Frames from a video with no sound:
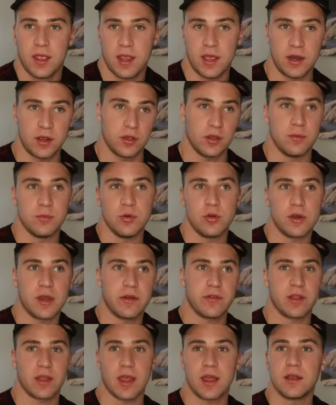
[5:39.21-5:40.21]
in a good mood and
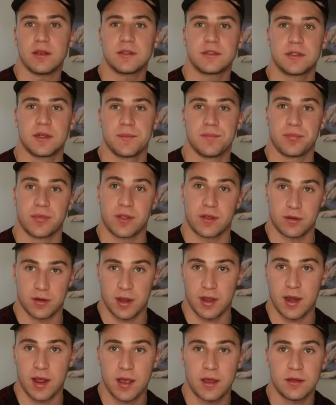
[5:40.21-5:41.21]
everything else.
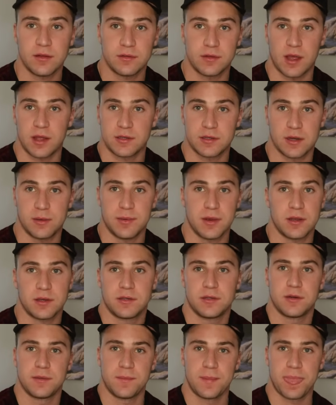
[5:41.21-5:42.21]
Right now, not so
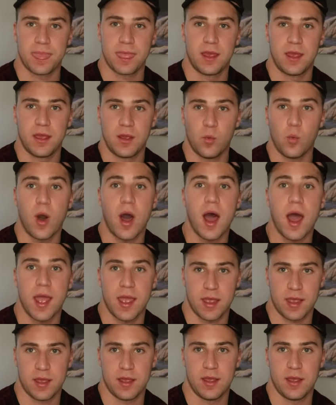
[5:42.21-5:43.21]
much.
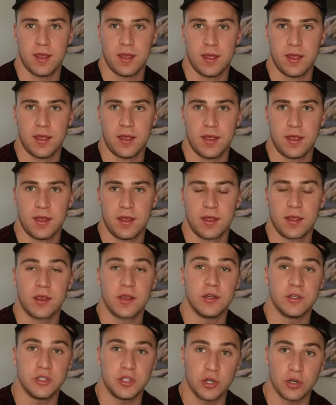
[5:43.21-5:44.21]
Why?
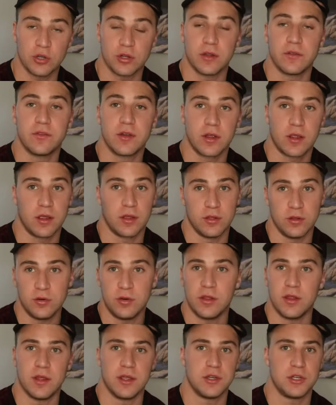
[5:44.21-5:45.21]
Because you're the
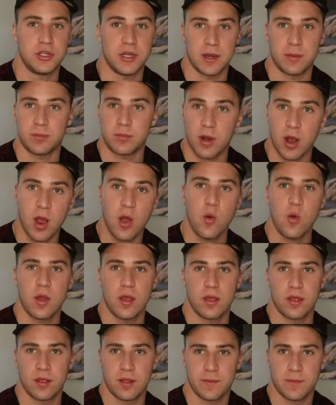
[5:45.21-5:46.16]
glue to this shit, bro.